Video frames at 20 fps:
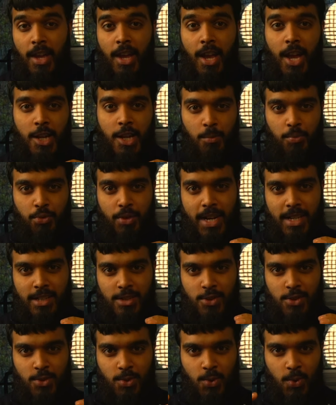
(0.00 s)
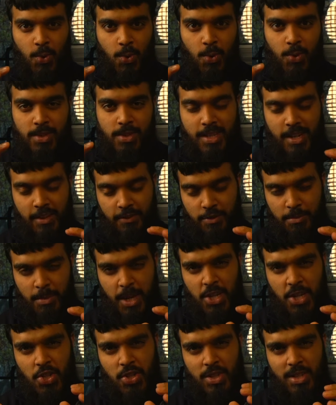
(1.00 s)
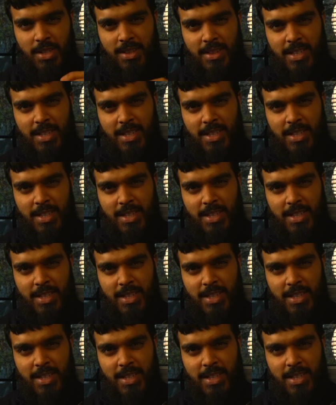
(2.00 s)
And your brain stores the information in